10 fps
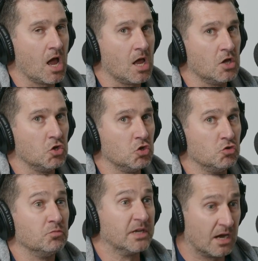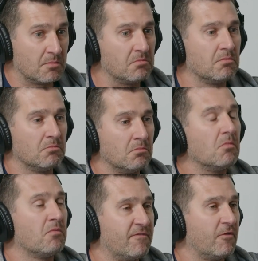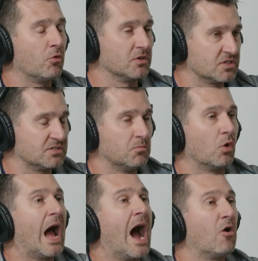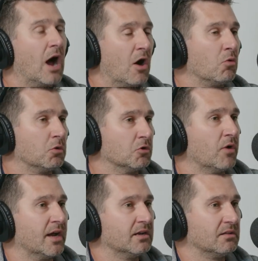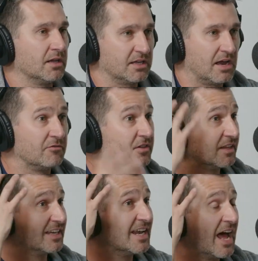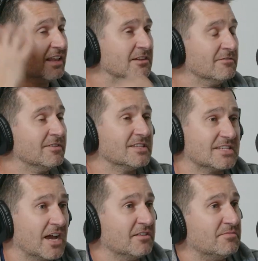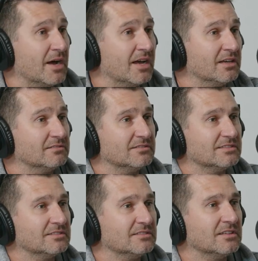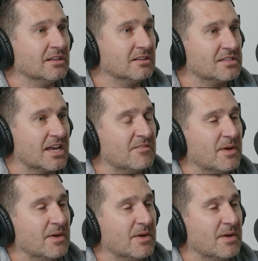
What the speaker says: you become focused more outward, right? Like everything cannot live inside of my inside of